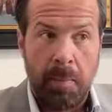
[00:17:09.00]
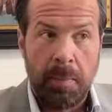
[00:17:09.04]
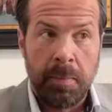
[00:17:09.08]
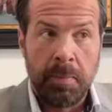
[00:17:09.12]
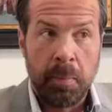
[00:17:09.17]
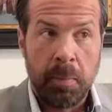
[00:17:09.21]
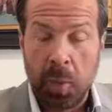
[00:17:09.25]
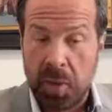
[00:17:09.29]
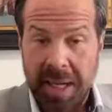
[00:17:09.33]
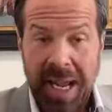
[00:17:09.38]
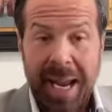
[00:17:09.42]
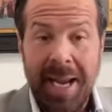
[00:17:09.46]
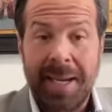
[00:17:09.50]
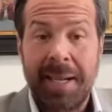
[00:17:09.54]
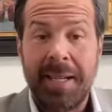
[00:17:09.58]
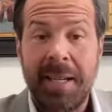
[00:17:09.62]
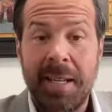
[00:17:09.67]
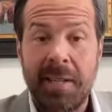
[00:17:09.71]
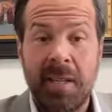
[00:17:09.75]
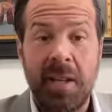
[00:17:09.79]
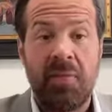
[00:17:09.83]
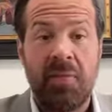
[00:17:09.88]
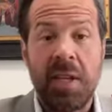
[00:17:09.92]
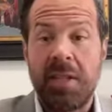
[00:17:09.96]
pertain to
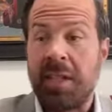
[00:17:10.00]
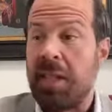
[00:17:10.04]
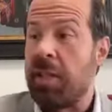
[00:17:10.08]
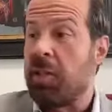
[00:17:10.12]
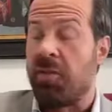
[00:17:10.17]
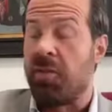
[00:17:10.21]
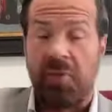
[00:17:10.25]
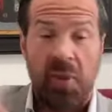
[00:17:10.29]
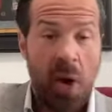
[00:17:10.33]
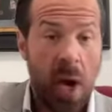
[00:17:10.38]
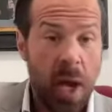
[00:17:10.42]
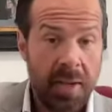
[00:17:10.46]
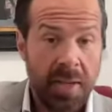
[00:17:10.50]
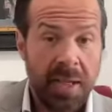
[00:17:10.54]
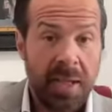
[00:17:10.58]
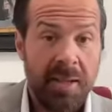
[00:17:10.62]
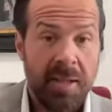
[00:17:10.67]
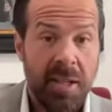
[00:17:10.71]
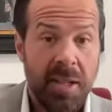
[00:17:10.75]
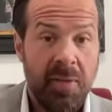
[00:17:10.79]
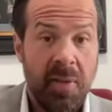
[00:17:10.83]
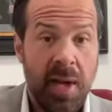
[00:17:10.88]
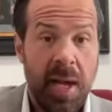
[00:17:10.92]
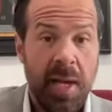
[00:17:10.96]
DCFS. He's fought
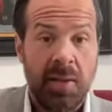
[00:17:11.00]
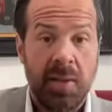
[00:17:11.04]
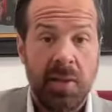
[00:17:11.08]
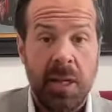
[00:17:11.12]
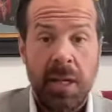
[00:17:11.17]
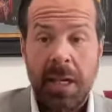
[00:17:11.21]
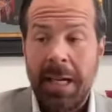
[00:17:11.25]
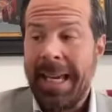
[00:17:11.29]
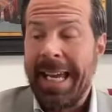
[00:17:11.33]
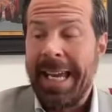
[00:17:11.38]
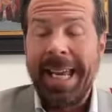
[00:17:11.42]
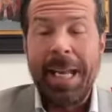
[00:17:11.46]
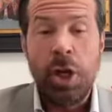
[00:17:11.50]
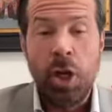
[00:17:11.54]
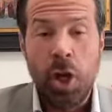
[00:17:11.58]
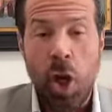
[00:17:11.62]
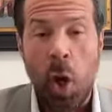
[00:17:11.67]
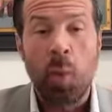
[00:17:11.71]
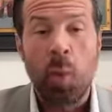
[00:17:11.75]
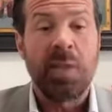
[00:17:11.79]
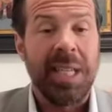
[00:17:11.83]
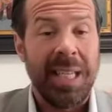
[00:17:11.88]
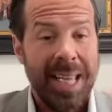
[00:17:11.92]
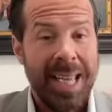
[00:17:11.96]
DCFS. He
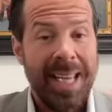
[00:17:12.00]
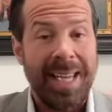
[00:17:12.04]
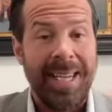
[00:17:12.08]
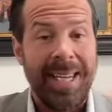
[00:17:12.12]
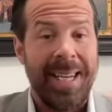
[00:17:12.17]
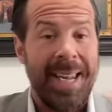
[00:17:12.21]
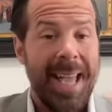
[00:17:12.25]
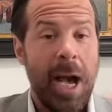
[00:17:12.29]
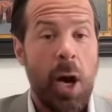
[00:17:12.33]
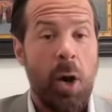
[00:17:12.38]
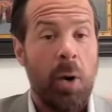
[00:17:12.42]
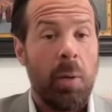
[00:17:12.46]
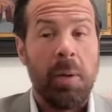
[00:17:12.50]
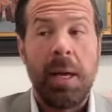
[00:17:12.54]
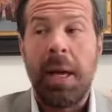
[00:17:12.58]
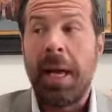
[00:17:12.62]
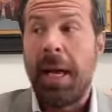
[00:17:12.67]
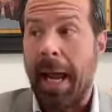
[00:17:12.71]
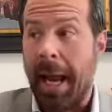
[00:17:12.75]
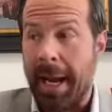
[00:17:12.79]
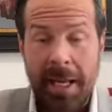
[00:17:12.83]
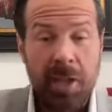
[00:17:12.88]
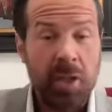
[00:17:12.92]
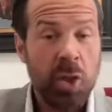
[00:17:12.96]
knows it in and out.
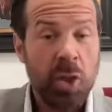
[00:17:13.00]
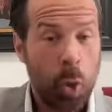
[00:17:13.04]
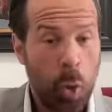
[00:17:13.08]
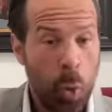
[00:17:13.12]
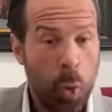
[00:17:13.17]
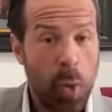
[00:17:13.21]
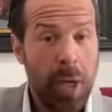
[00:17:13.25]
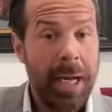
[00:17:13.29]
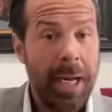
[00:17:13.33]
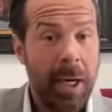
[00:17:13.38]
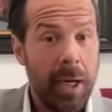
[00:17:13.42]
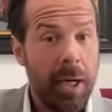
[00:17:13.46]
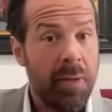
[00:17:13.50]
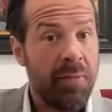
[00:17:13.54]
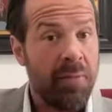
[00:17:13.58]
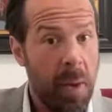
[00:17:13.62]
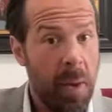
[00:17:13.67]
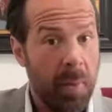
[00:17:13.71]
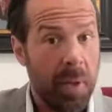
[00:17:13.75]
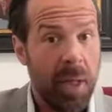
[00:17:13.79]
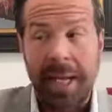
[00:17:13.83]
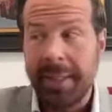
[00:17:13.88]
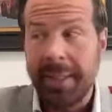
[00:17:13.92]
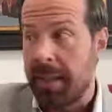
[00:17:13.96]
And he's agreed, if
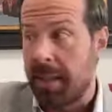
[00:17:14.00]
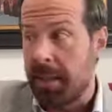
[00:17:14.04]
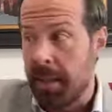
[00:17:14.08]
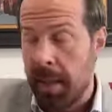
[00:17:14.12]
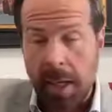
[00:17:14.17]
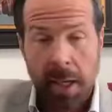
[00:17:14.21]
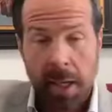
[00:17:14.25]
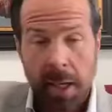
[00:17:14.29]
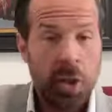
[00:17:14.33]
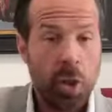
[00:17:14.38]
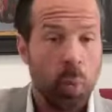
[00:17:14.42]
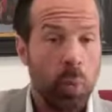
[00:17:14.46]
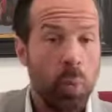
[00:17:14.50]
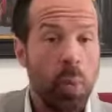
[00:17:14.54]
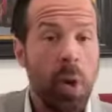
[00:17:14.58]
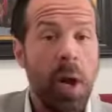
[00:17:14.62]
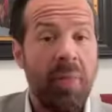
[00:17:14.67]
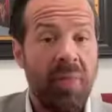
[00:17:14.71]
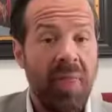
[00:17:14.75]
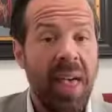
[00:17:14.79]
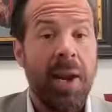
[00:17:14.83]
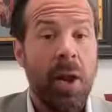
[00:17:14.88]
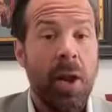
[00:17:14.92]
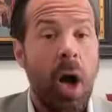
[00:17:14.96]
I'm elected, to
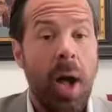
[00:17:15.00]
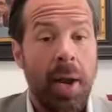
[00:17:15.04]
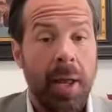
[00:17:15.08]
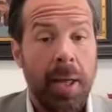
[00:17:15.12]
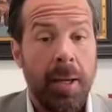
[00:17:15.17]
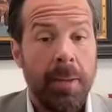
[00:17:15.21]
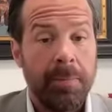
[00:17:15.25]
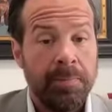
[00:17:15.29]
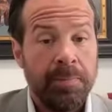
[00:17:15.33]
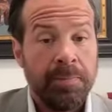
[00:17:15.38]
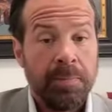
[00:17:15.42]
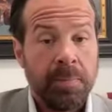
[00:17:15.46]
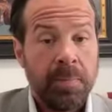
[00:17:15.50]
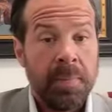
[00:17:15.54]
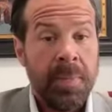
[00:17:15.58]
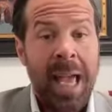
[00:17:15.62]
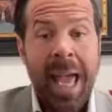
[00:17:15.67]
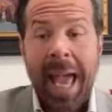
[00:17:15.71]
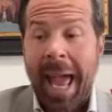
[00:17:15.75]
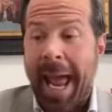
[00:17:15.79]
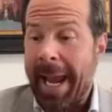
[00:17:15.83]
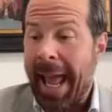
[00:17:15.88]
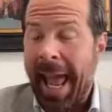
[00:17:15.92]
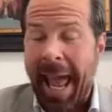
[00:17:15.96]
run that audit.
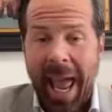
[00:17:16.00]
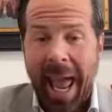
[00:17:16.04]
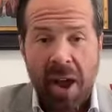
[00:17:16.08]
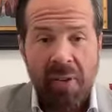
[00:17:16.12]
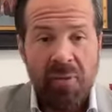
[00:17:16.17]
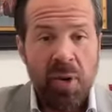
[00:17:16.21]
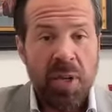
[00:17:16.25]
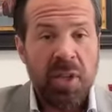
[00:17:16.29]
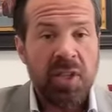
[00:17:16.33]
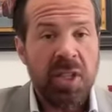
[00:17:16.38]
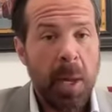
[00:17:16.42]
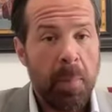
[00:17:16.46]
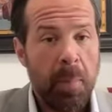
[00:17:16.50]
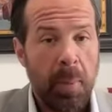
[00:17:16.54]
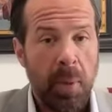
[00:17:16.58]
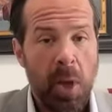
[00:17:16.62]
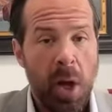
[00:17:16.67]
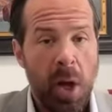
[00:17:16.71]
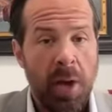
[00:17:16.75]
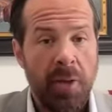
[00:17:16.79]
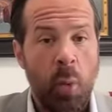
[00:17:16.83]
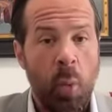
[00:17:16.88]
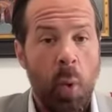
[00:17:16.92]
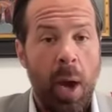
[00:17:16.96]
And every step
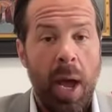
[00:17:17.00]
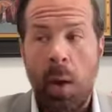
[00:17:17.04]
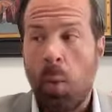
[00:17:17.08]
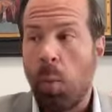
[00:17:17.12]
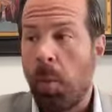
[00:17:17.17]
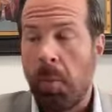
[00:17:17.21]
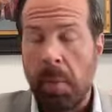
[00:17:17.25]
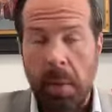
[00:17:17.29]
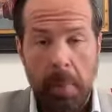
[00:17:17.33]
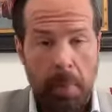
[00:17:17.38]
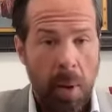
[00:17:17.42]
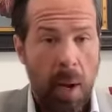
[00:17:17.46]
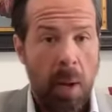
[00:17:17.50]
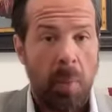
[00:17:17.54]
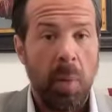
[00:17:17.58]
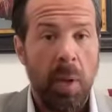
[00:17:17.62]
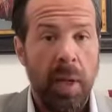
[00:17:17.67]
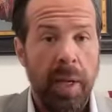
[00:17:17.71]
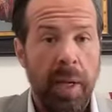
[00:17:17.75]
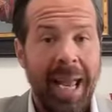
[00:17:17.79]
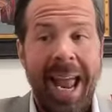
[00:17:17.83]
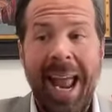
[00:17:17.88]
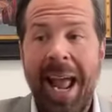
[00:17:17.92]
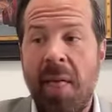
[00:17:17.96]
along the way will be
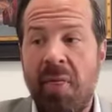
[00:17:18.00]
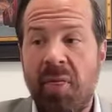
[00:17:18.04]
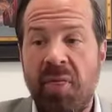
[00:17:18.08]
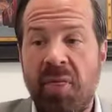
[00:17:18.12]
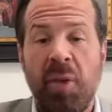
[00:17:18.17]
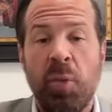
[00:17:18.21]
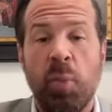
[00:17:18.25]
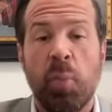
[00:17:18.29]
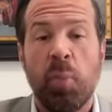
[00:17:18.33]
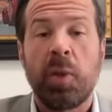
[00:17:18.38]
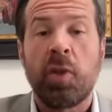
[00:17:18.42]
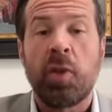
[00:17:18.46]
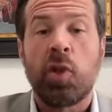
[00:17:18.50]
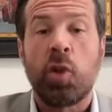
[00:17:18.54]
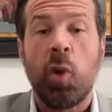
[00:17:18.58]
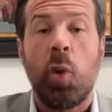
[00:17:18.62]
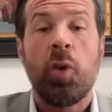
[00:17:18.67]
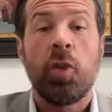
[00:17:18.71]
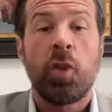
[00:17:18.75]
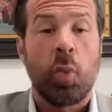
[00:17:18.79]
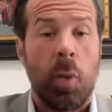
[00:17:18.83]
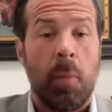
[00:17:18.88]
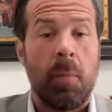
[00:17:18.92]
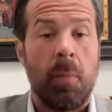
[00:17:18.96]
public, and the
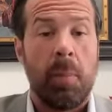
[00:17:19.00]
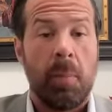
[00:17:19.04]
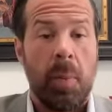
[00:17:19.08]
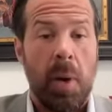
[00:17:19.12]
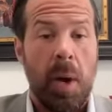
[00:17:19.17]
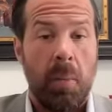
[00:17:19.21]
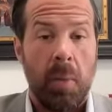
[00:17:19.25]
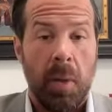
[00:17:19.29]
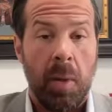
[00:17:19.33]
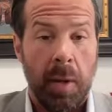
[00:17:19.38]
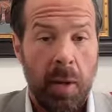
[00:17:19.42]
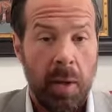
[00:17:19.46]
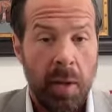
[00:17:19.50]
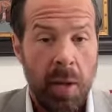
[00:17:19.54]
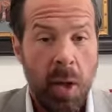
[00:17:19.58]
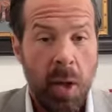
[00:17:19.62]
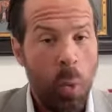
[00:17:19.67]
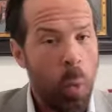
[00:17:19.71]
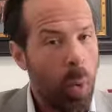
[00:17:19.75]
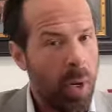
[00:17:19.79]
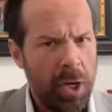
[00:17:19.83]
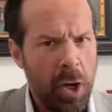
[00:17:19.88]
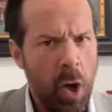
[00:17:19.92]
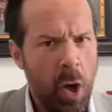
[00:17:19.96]
results will be public.
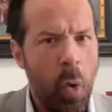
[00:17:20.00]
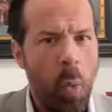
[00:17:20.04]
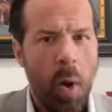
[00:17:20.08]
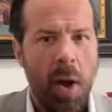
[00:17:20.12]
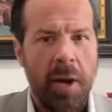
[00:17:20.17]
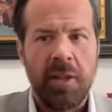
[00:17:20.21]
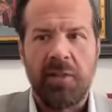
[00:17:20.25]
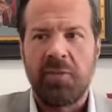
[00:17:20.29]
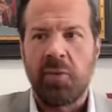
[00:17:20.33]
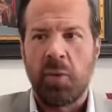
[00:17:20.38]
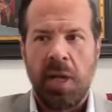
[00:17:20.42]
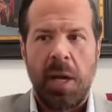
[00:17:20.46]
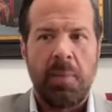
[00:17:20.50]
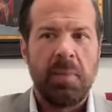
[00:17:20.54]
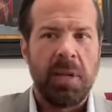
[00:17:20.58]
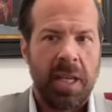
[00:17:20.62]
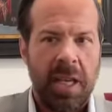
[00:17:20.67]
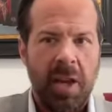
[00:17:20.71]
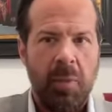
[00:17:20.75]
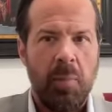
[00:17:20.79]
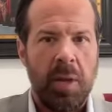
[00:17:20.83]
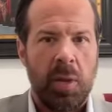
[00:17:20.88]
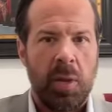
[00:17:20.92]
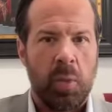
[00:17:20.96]
What I don't want is for them to
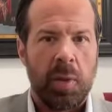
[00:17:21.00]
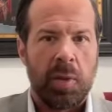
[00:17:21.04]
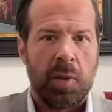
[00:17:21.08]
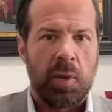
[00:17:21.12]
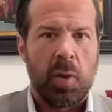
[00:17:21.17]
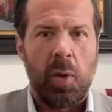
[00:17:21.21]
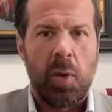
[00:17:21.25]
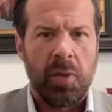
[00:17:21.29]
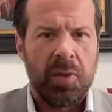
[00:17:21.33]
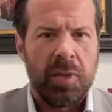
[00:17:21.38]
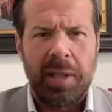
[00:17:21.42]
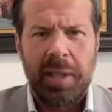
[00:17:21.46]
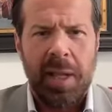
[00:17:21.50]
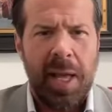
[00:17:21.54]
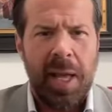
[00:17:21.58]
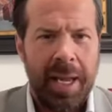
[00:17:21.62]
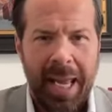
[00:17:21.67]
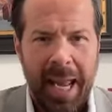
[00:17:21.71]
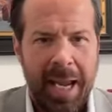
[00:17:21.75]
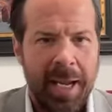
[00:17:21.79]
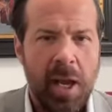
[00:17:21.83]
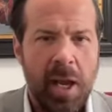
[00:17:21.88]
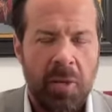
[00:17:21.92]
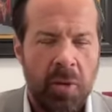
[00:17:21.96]
give me the results and, like
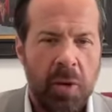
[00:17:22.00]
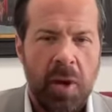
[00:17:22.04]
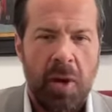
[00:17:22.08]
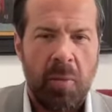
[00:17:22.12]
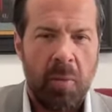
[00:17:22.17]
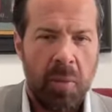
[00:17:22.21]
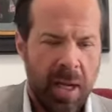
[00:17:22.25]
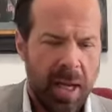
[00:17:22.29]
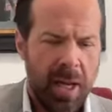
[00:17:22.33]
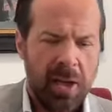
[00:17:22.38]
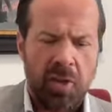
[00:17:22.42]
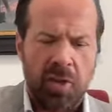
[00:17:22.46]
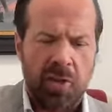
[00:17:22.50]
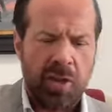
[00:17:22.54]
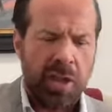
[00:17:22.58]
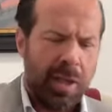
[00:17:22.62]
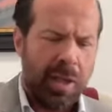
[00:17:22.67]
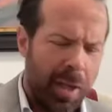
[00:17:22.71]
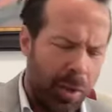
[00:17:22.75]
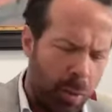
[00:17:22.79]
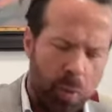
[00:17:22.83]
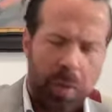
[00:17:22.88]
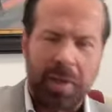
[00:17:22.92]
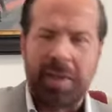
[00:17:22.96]
any other government agency,
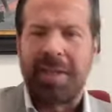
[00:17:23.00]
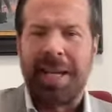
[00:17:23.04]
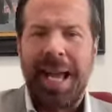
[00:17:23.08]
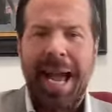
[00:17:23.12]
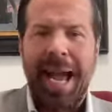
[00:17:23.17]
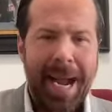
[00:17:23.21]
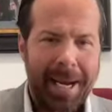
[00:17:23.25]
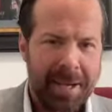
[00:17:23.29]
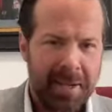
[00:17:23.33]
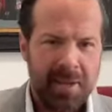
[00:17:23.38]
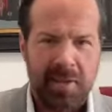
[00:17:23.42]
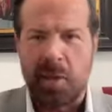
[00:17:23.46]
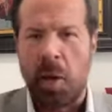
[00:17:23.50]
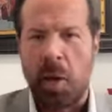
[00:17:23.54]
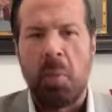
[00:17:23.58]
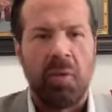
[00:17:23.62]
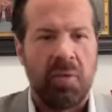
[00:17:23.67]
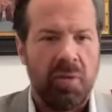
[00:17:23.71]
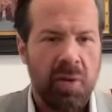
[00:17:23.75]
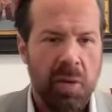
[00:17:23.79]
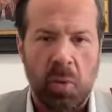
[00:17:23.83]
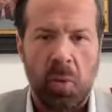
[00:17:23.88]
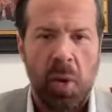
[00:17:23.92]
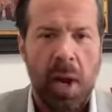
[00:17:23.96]
like redact some
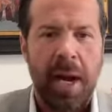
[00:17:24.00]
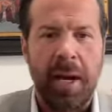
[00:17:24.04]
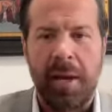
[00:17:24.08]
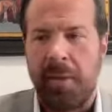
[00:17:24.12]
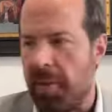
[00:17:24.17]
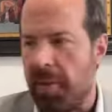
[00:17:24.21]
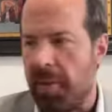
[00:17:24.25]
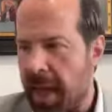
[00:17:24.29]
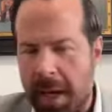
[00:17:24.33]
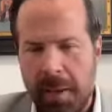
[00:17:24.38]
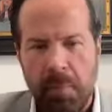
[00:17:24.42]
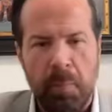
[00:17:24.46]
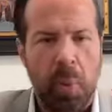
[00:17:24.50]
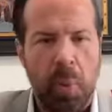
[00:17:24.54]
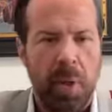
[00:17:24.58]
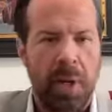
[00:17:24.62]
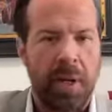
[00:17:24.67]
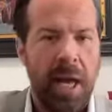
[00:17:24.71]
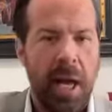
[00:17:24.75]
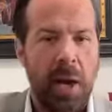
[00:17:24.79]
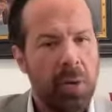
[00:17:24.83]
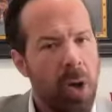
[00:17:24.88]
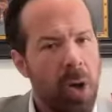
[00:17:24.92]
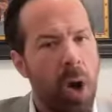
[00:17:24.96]
of it, right, and then put
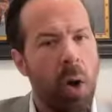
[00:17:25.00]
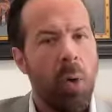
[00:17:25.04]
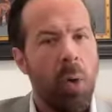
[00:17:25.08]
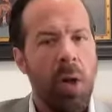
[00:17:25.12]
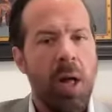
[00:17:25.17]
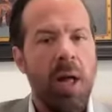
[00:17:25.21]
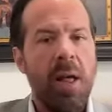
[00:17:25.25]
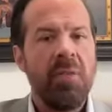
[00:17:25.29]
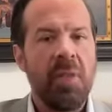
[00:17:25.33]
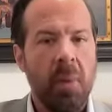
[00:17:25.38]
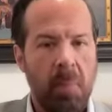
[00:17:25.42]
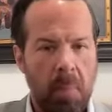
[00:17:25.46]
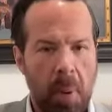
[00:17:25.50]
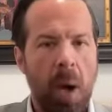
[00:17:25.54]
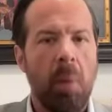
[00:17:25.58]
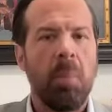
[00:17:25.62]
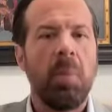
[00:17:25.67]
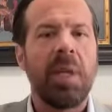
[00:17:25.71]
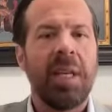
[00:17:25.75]
it out. No, the public